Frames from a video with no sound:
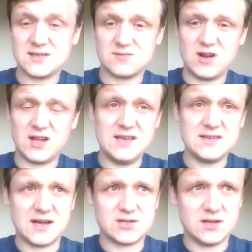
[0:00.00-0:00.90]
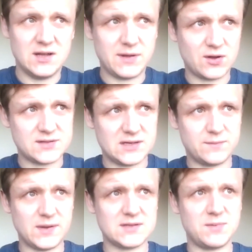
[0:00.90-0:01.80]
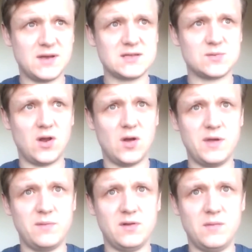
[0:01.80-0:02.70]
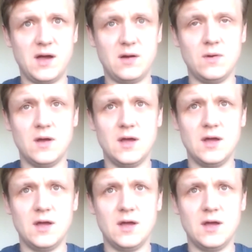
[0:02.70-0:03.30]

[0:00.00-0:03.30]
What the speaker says: really easy actually, because I've been speaking to a lot of people about